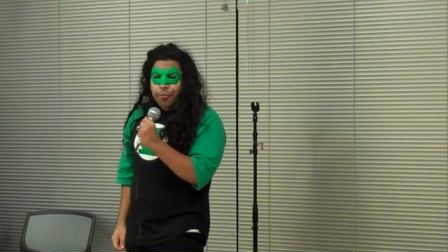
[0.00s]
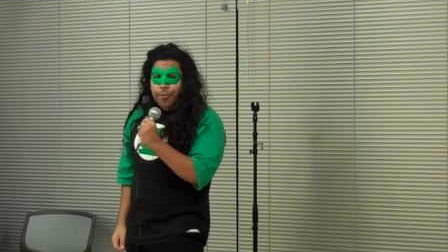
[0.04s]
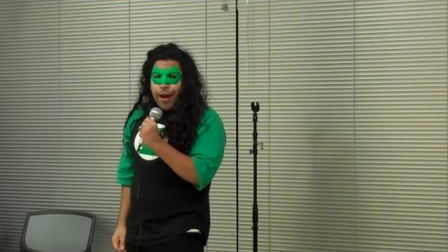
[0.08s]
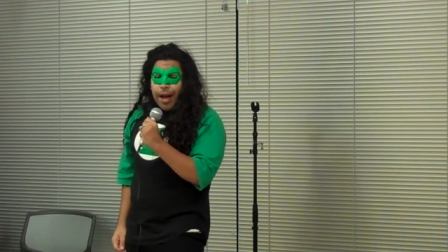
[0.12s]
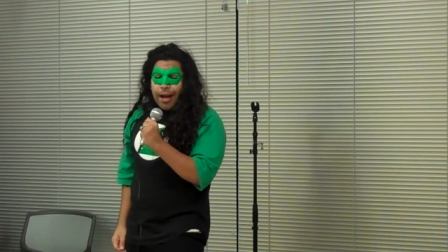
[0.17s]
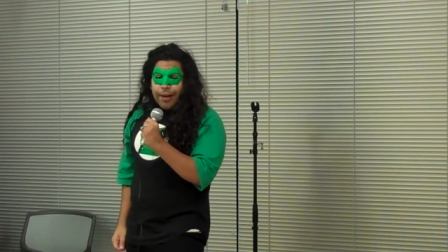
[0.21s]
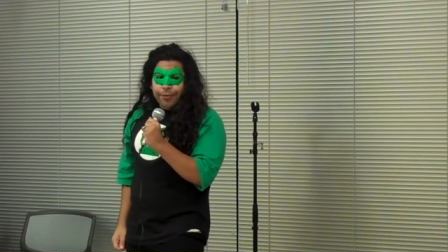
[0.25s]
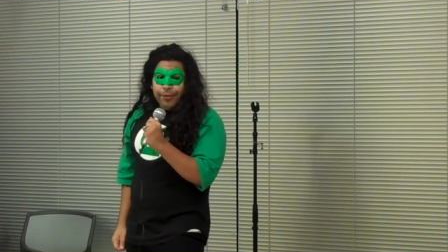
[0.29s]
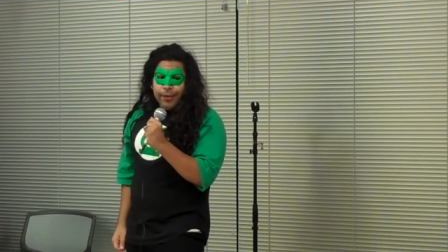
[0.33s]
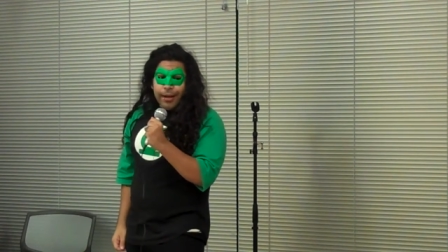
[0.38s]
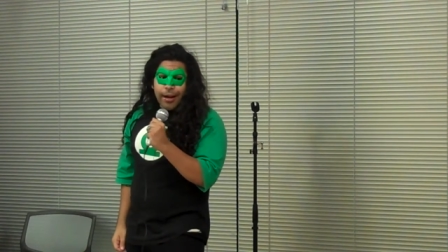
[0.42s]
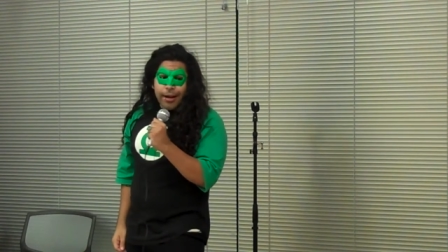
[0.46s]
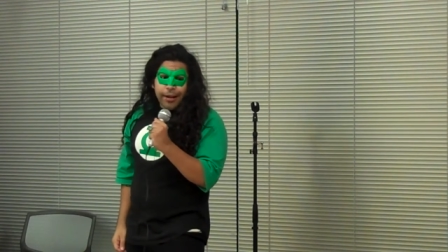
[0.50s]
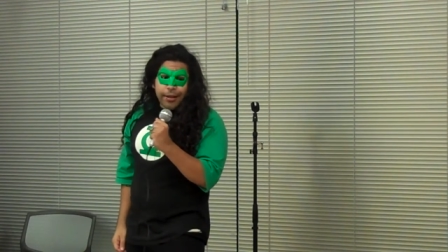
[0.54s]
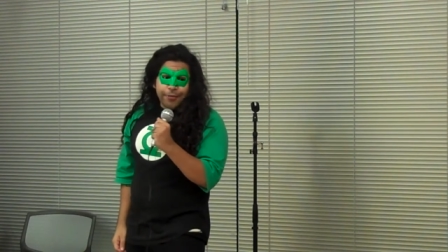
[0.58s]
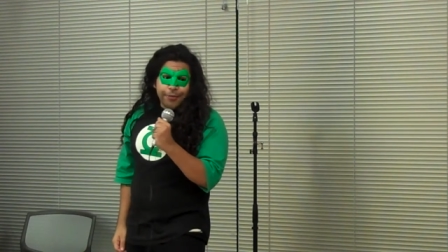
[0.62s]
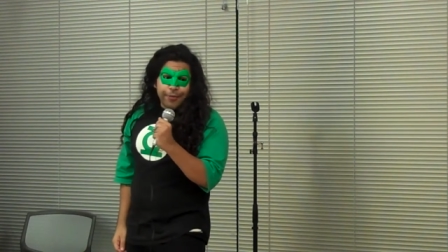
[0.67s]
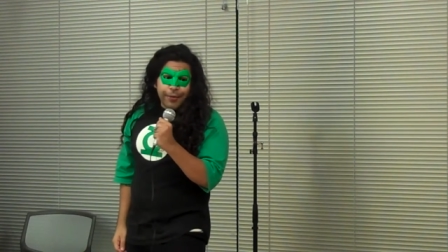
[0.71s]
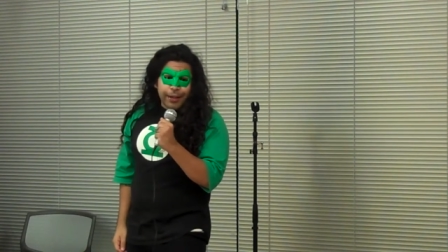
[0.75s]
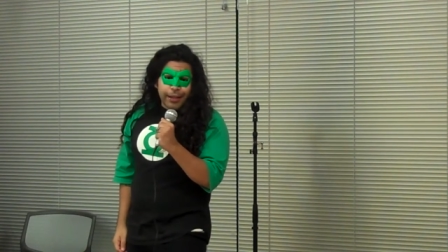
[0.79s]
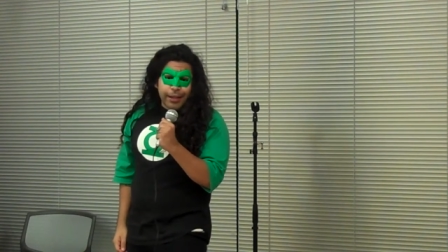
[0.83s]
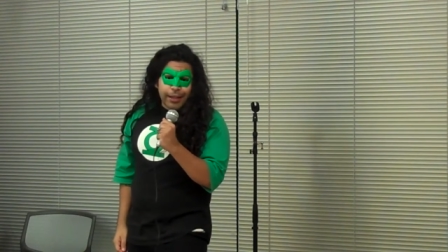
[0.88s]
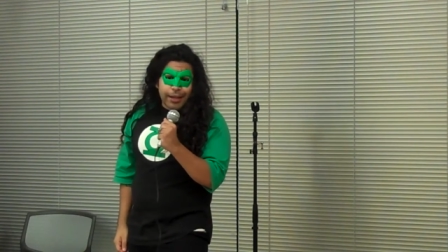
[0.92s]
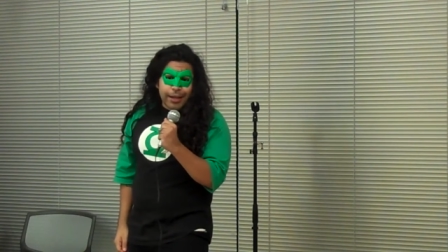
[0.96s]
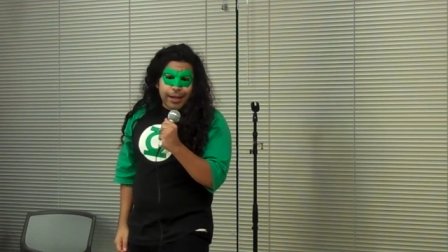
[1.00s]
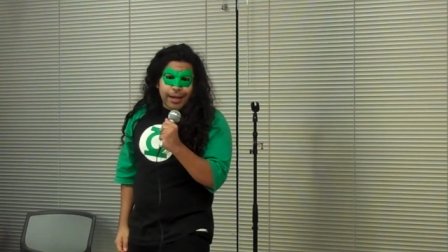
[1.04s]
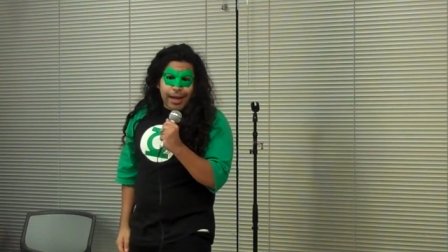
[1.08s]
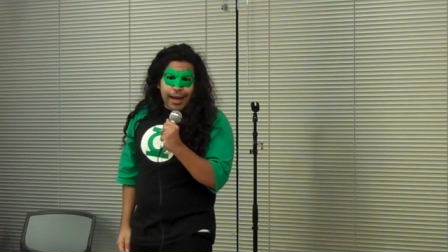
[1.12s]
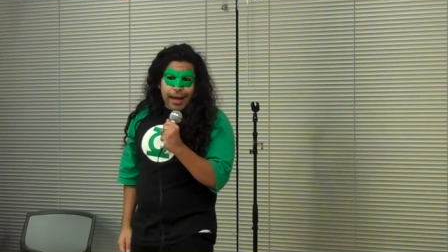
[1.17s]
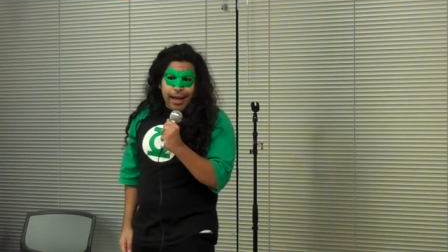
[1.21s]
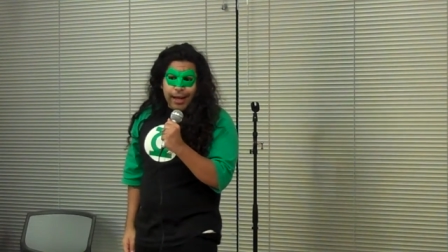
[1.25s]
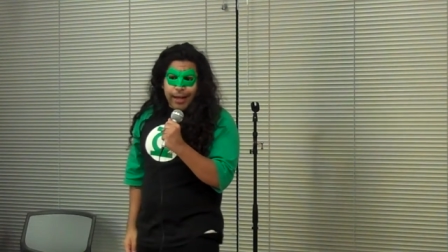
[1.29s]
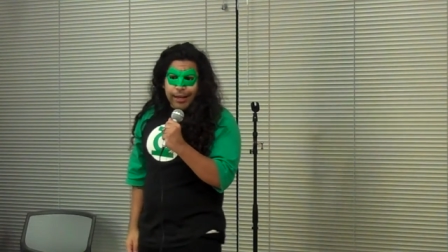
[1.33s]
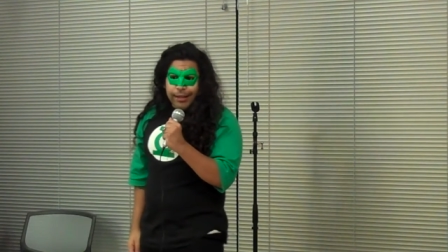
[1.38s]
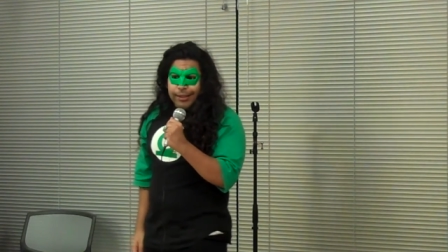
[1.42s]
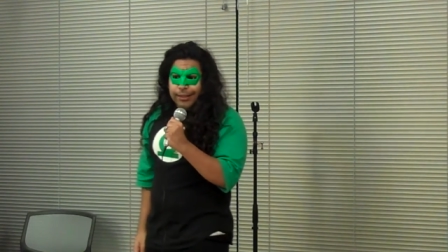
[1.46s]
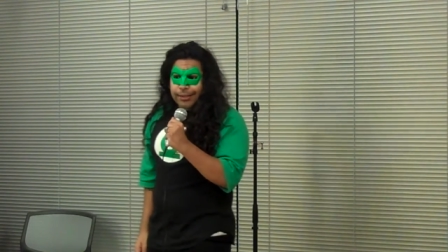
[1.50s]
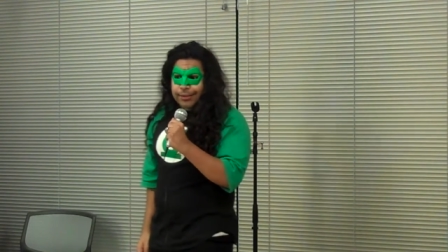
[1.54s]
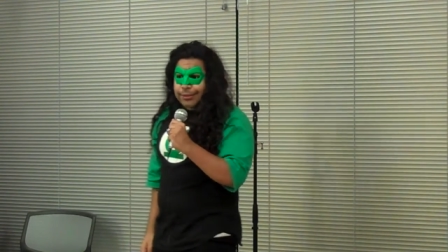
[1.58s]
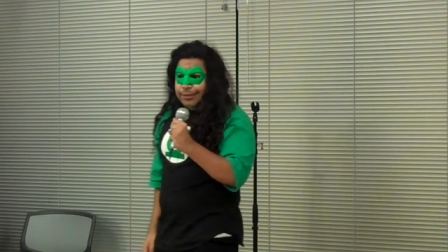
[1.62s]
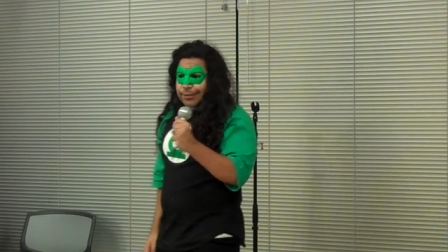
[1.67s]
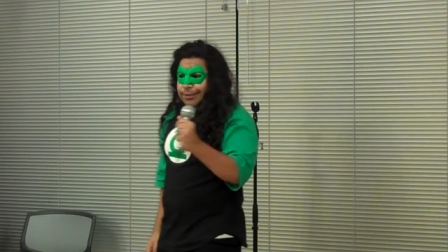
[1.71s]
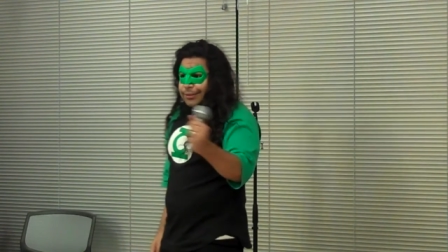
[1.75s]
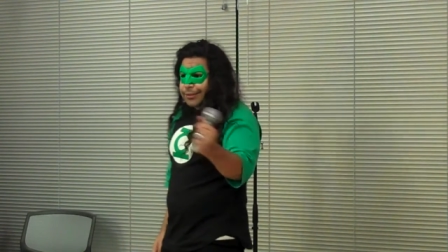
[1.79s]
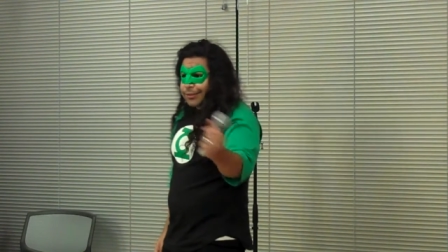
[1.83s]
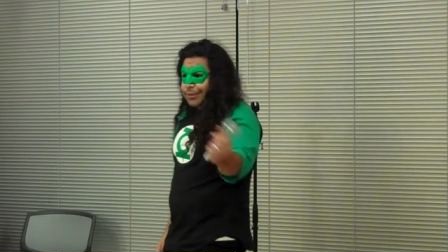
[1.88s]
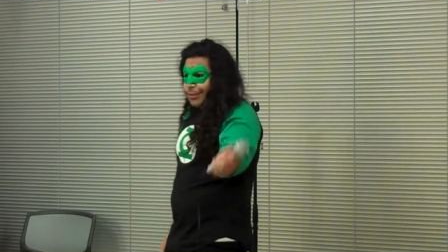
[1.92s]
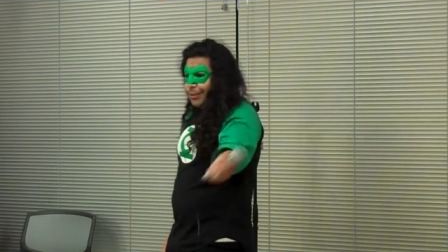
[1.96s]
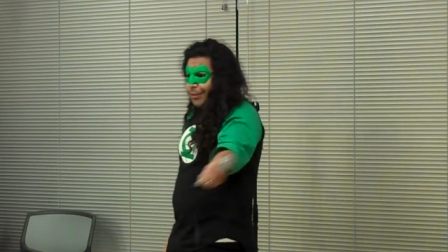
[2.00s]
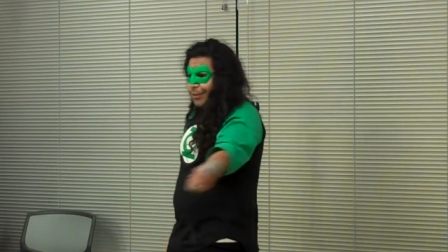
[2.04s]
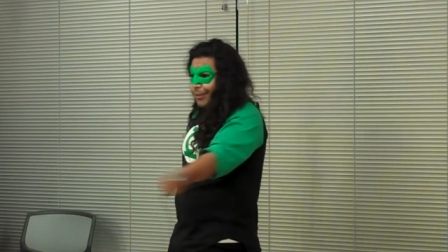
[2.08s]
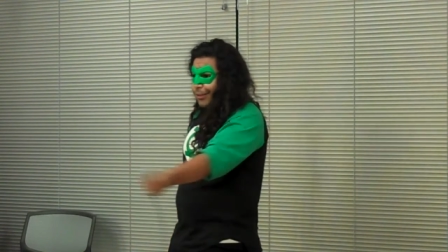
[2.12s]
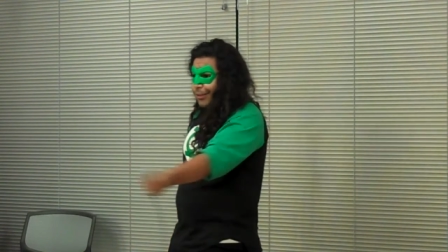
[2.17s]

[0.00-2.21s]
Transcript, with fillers: Rockford, how are you feeling tonight? Good.